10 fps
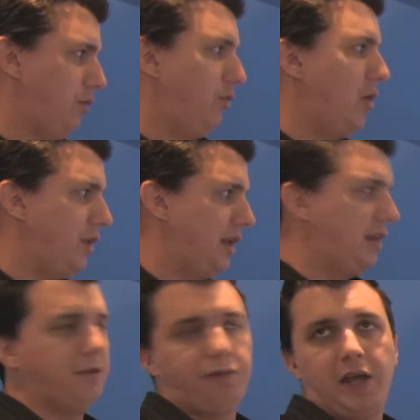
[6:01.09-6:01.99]
Ronan
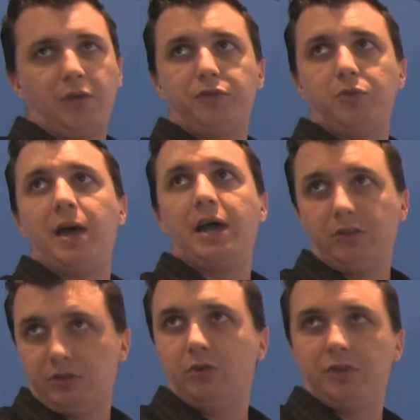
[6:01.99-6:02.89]
in the final few
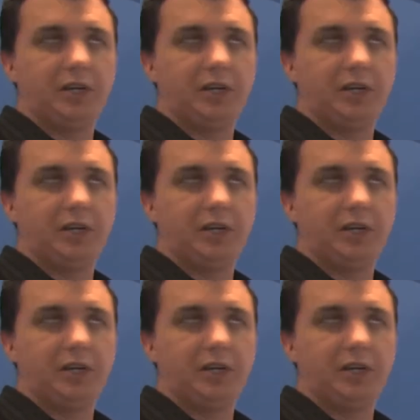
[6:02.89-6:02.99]
battles over